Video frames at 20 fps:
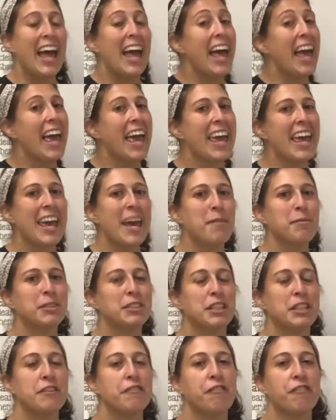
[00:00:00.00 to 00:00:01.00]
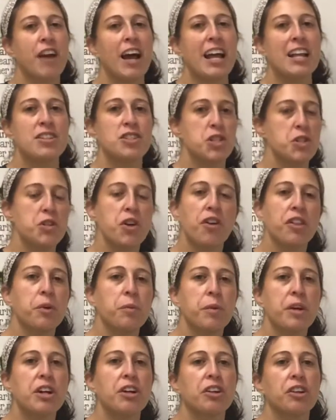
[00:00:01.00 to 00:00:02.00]
Hey Hamilton friends, you know
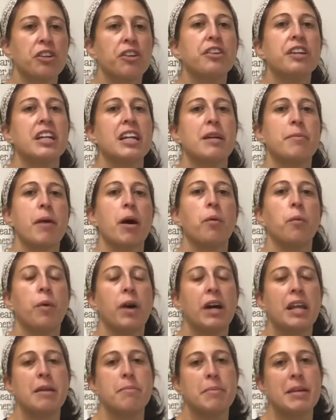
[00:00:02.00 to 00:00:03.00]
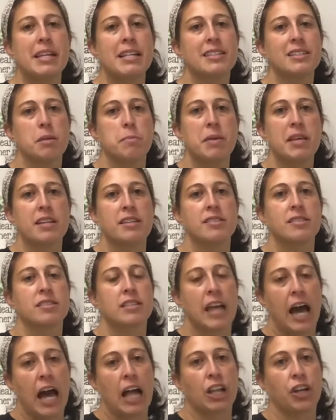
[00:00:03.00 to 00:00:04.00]
that we are learning about what it means to be a
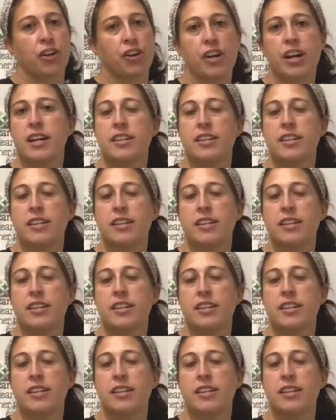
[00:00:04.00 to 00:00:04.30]
scholar.